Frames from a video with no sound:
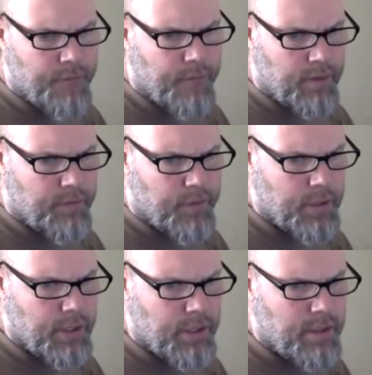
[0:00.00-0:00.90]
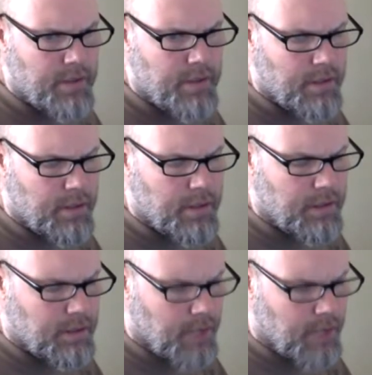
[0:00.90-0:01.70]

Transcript: for good